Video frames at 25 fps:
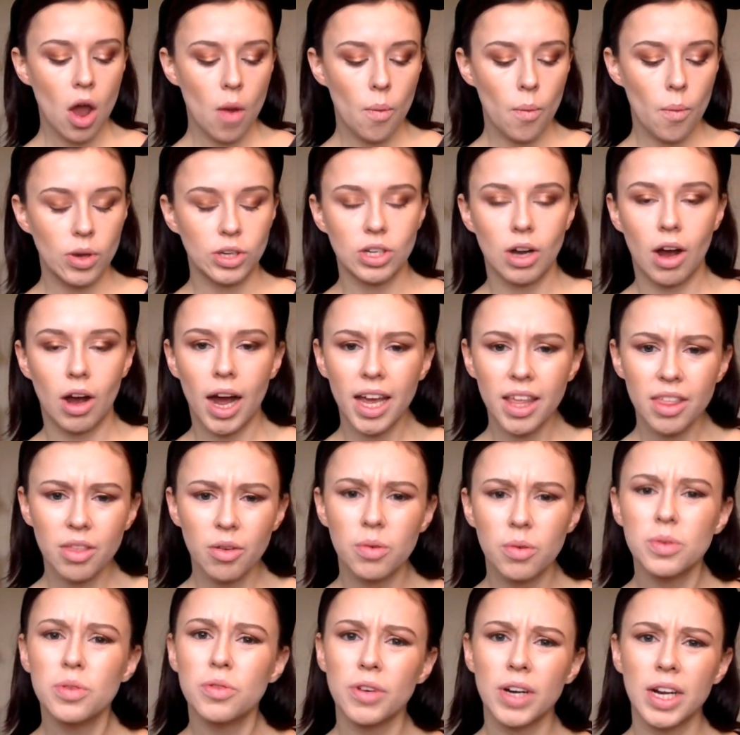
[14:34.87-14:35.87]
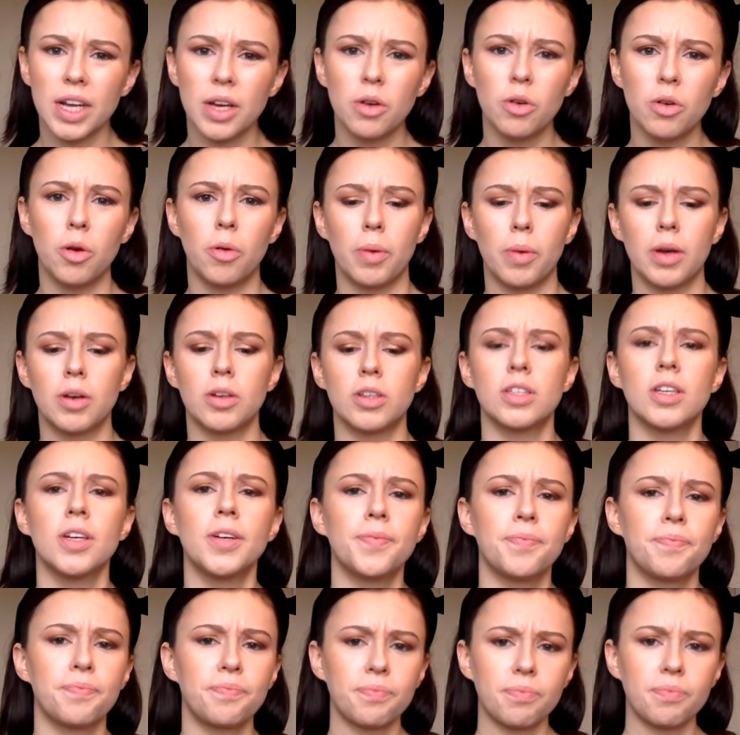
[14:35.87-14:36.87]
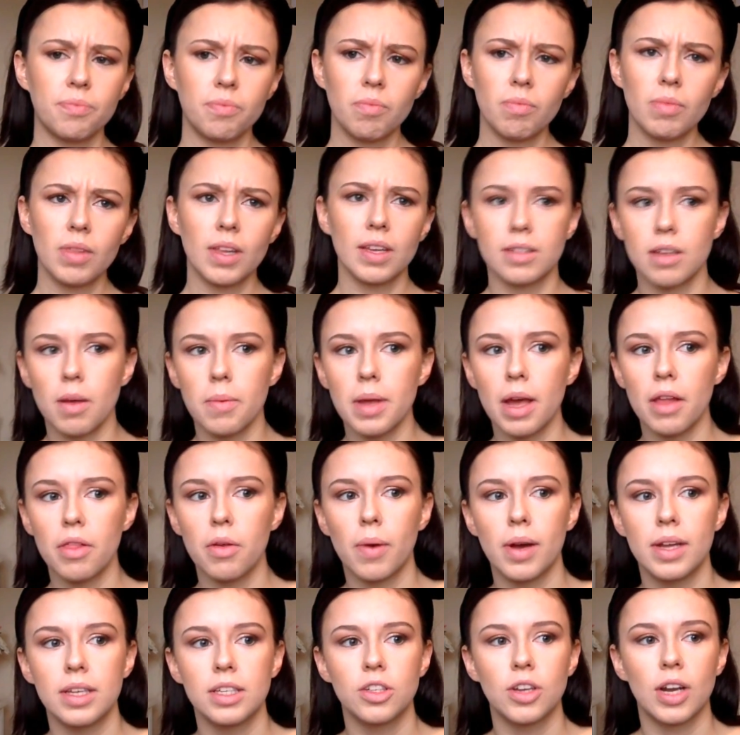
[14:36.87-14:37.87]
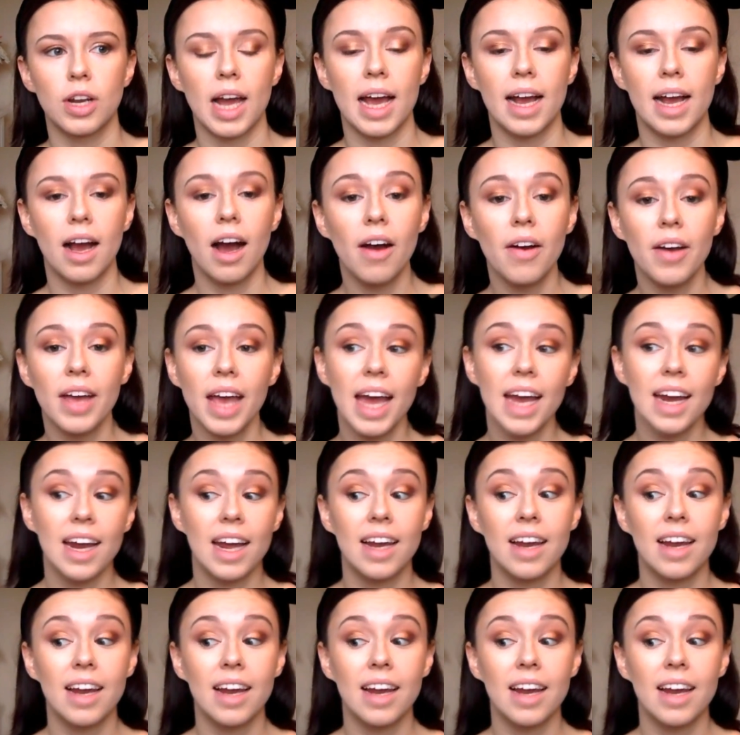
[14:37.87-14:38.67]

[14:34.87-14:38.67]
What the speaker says: which I thought was really cool, because some of the other ones you're like, oh yeah,